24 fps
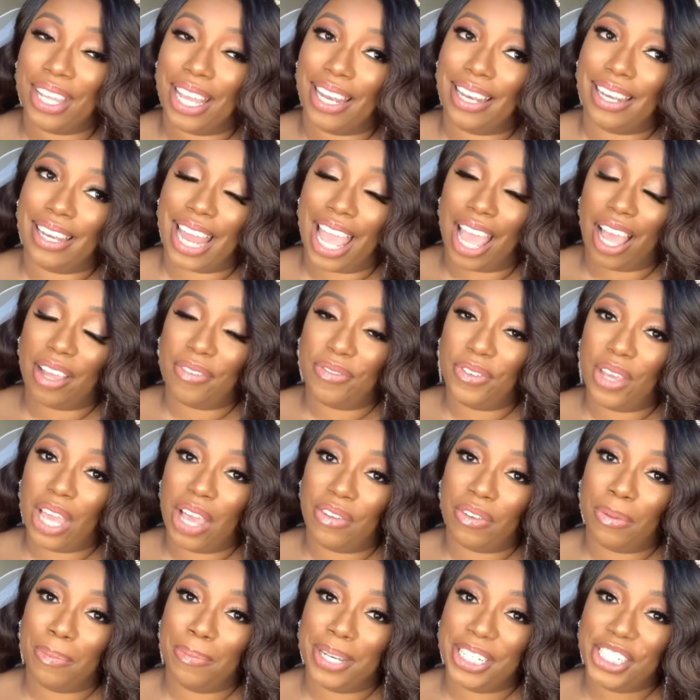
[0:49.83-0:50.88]
Now, if you have
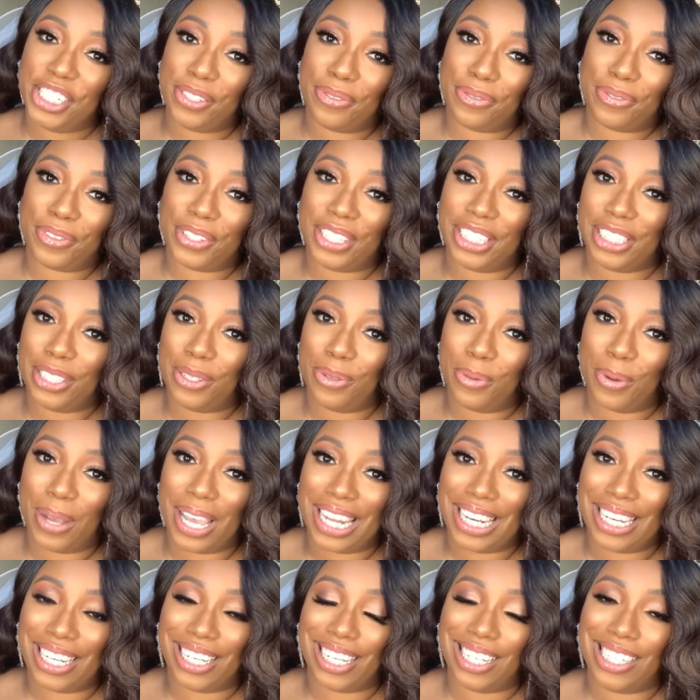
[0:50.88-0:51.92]
a budget-friendly
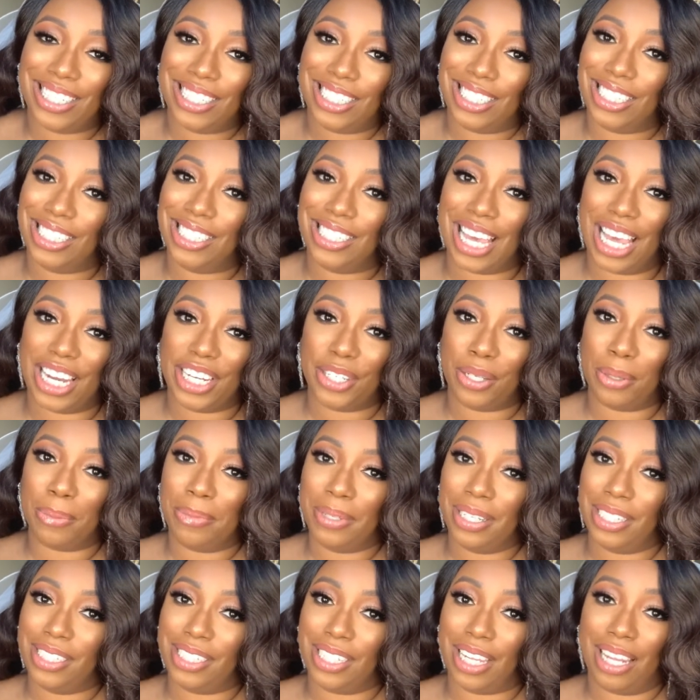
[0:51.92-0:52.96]
wedding and it's just not in your
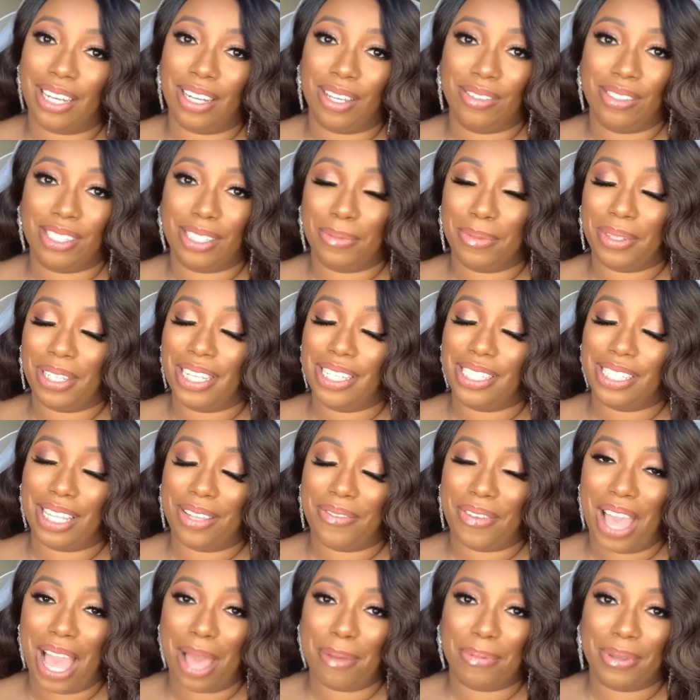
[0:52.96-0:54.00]
budget, I know some things have
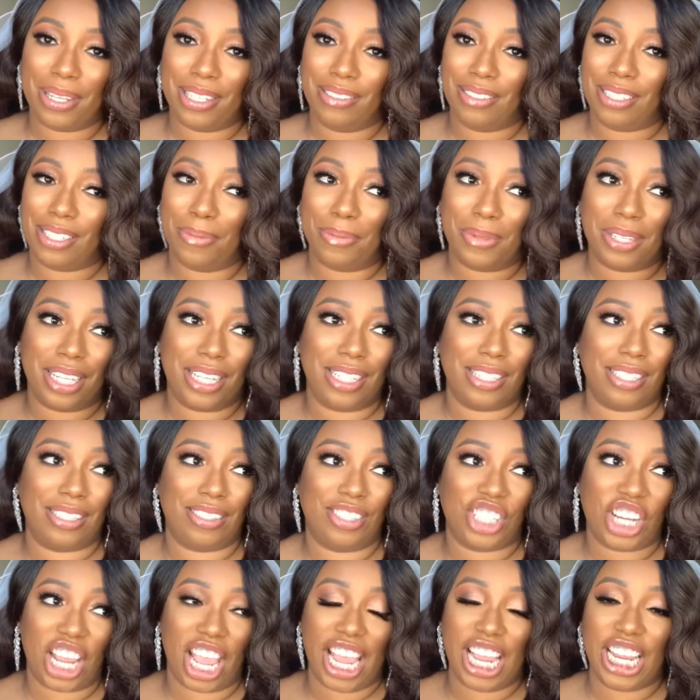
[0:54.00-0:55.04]
happened, some things
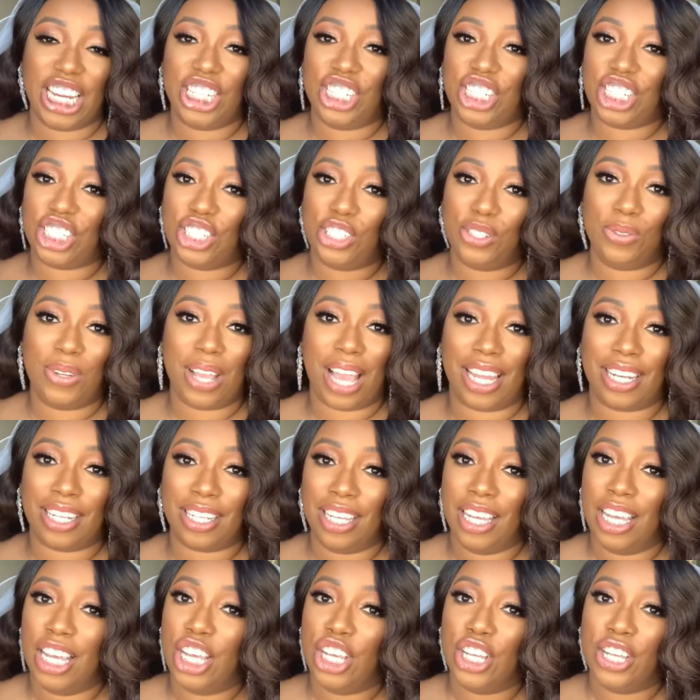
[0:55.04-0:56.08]
change, and you gotta
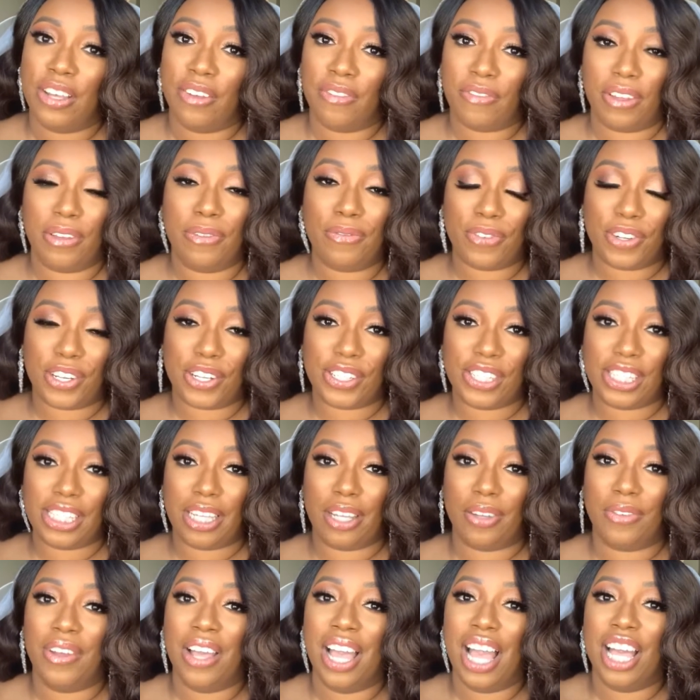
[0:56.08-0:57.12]
fend for
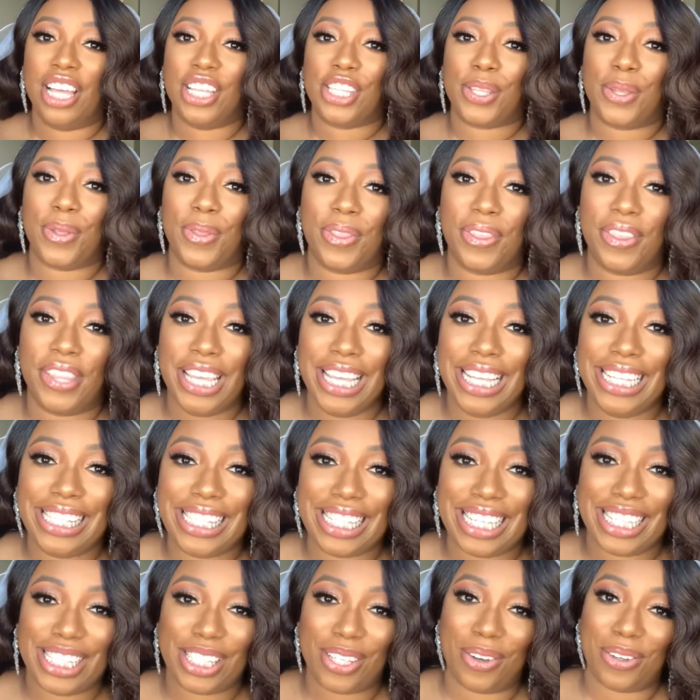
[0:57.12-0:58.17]
yourself. So this
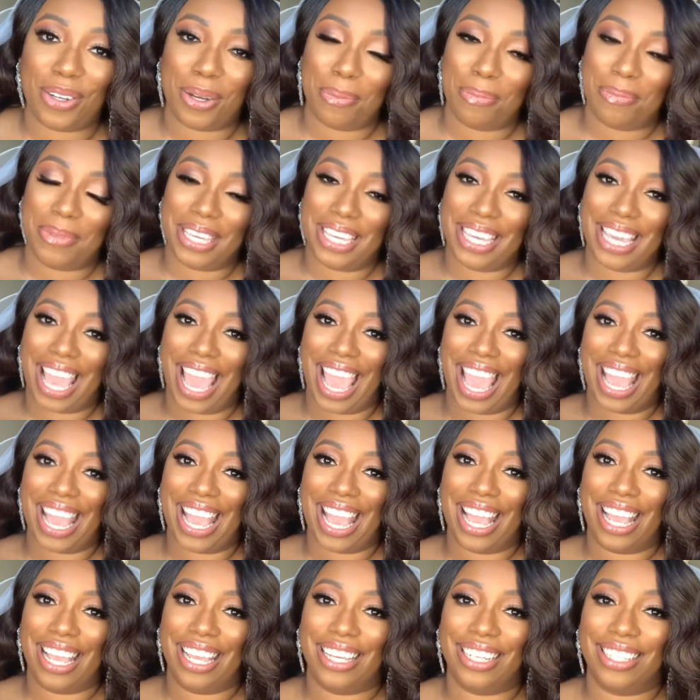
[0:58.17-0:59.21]
is gonna be a
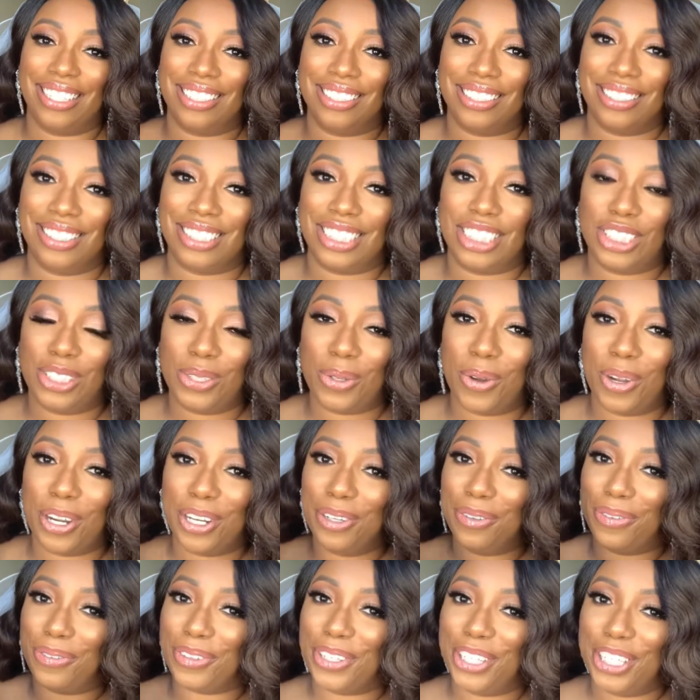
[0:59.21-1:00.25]
tutorial
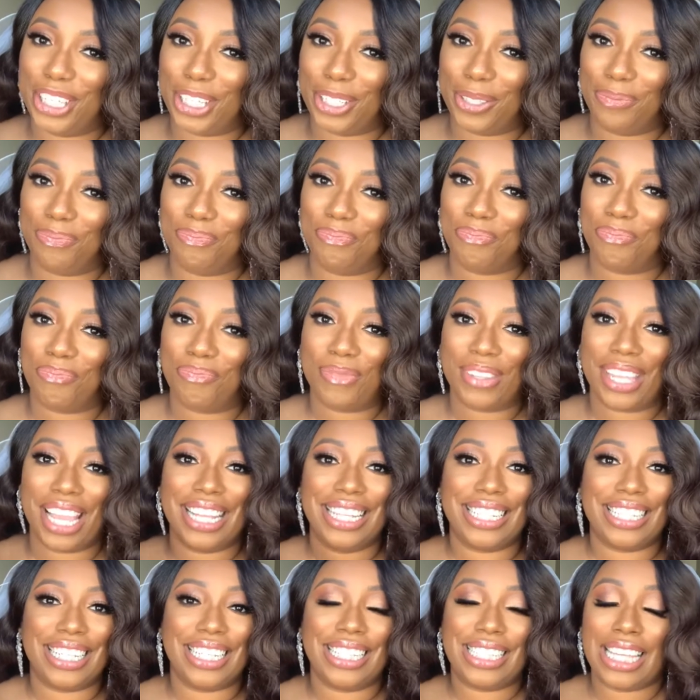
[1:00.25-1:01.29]
for you.
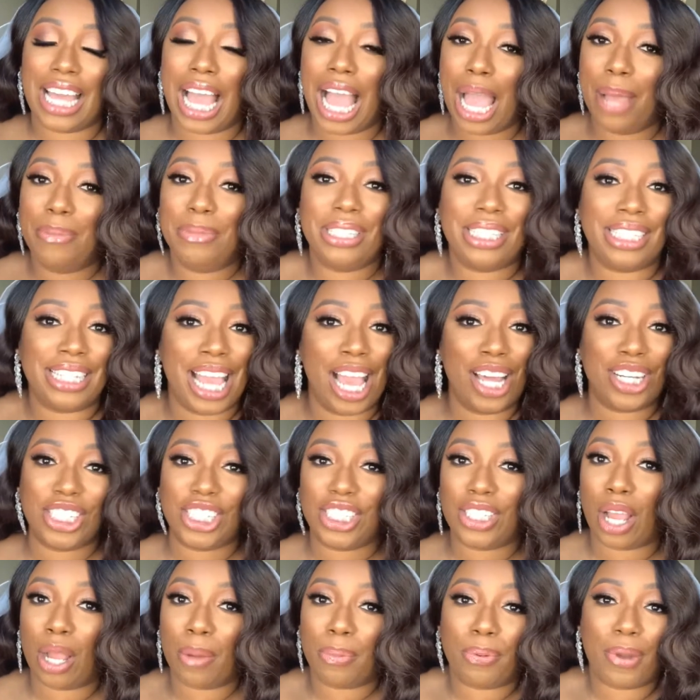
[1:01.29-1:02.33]
The time is now to
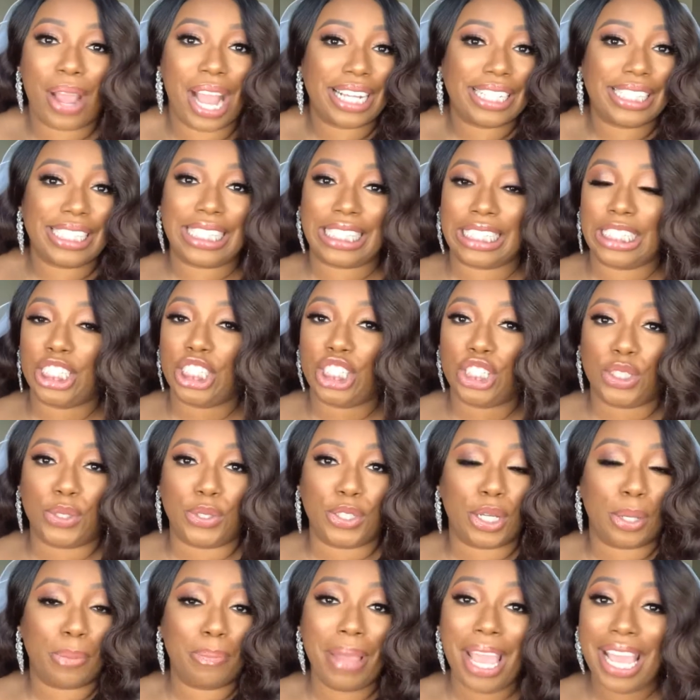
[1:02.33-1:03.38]
start practicing to do
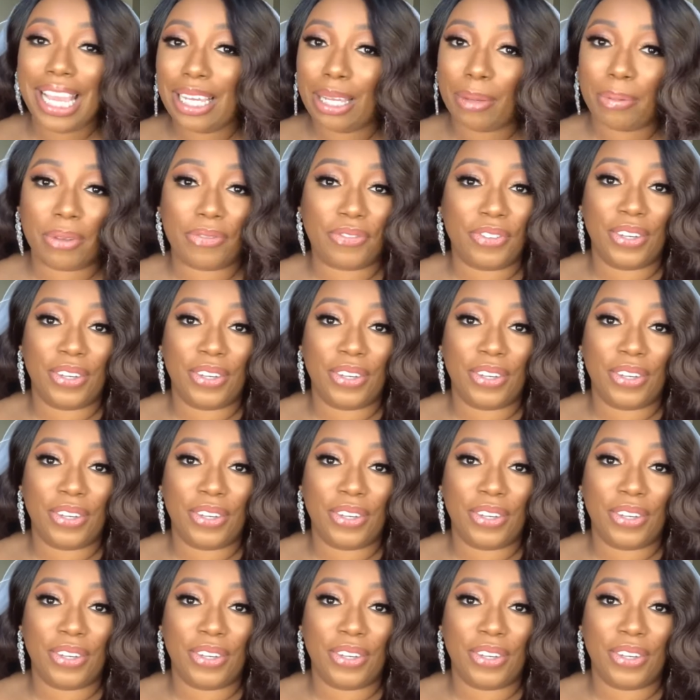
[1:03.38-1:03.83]
your makeup if you